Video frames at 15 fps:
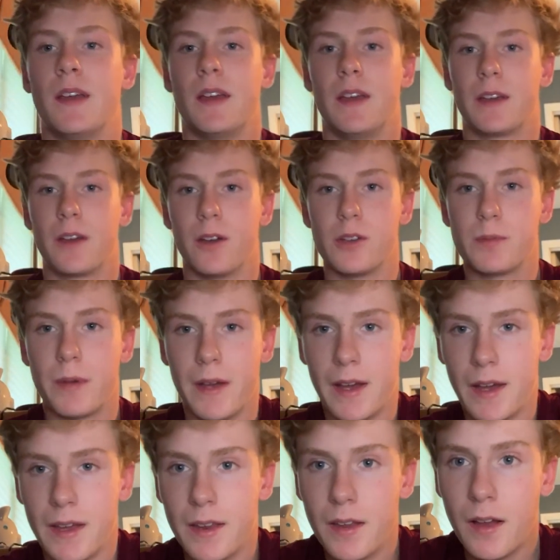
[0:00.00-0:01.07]
Hey, Coach
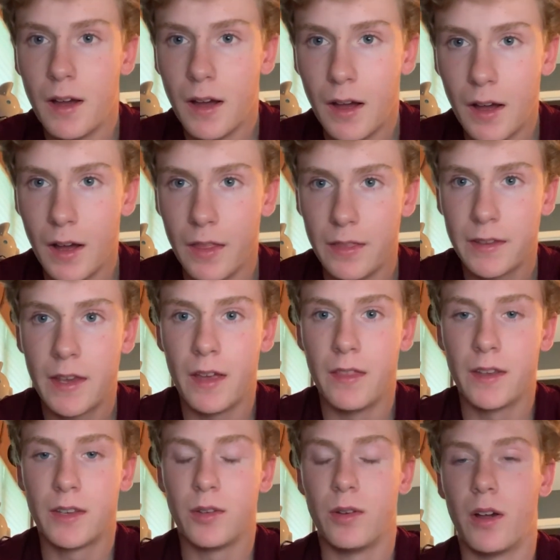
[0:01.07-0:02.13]
Pat. Uh, can't
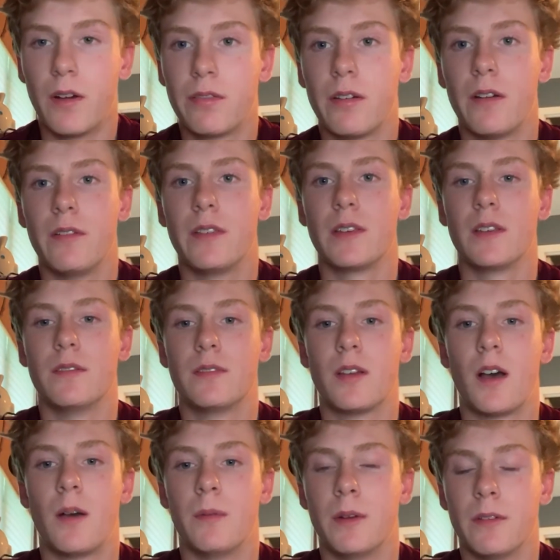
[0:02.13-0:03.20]
thank you enough for everything you've
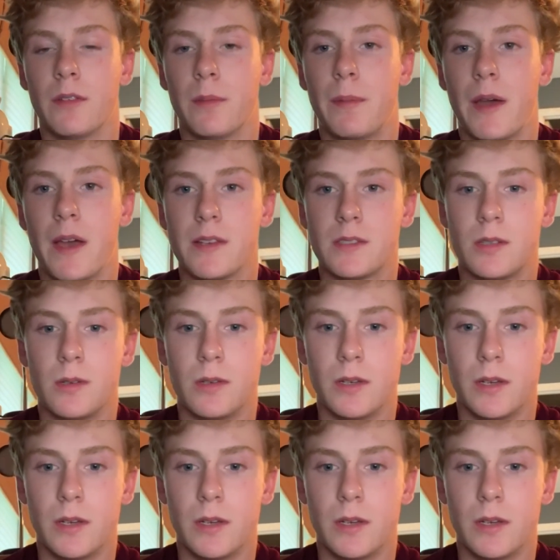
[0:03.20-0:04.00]
taught me over the past two